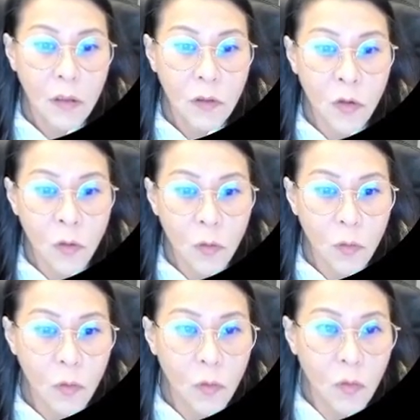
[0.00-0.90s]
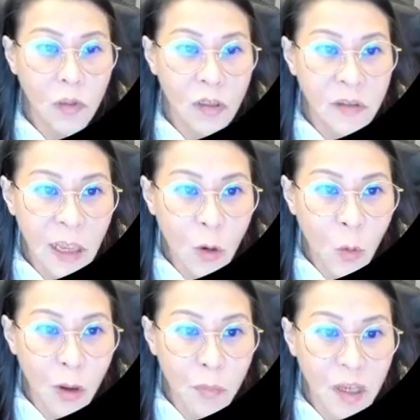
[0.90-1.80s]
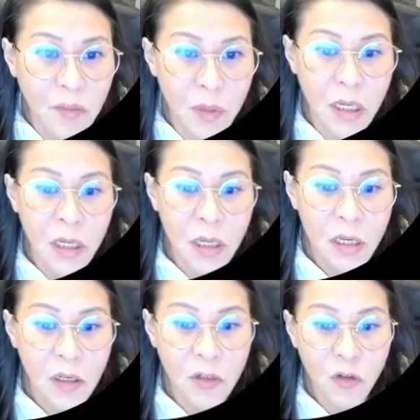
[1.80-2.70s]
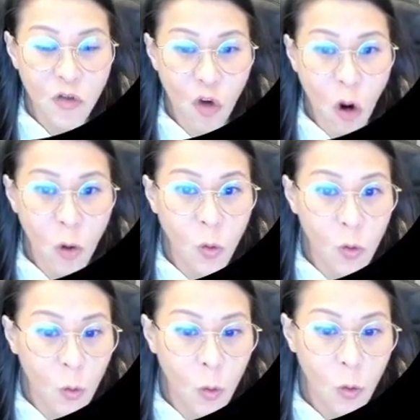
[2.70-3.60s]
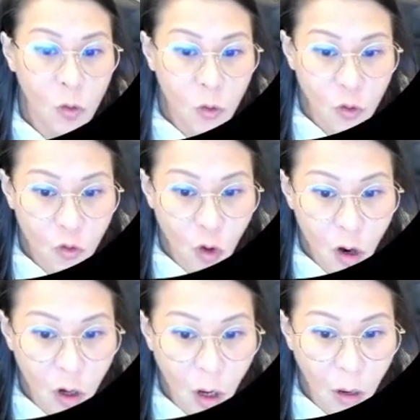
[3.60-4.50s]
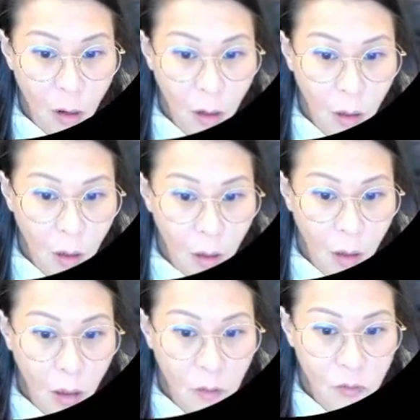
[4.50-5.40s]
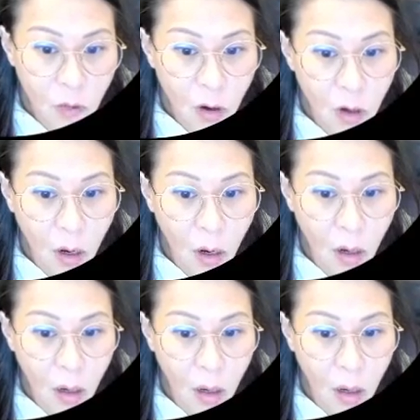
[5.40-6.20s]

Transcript: so the sangguan must be strong also so strong or not strong or not